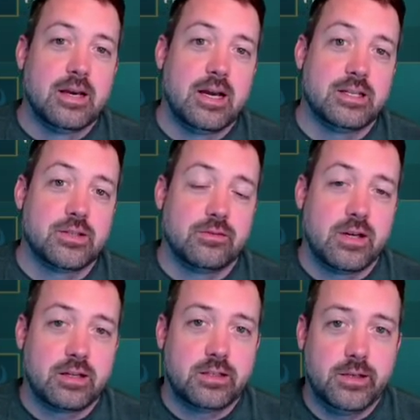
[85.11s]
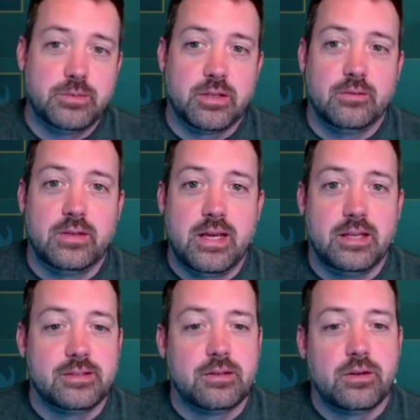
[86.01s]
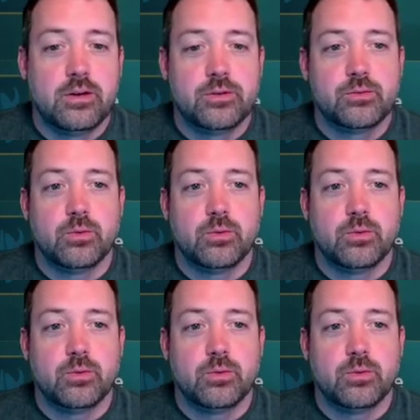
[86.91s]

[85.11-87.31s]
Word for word: Uh, so I've got clips of the ends of those.